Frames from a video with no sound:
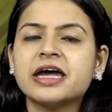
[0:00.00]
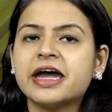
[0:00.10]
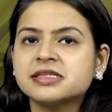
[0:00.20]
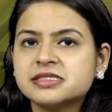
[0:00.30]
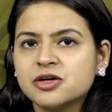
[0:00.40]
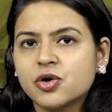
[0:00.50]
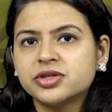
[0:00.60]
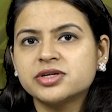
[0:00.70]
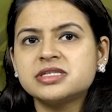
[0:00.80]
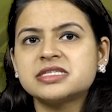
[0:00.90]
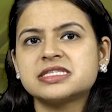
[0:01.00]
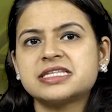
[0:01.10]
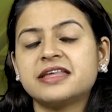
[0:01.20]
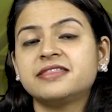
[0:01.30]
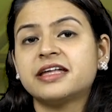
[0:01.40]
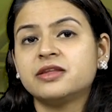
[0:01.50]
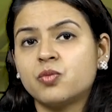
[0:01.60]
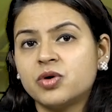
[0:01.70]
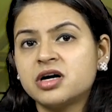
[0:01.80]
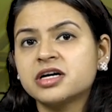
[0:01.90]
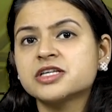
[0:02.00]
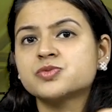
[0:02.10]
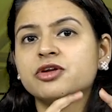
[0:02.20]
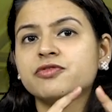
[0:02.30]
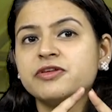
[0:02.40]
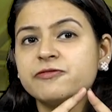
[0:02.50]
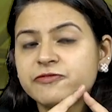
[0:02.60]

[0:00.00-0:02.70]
Hence, the authors said that the work is one of the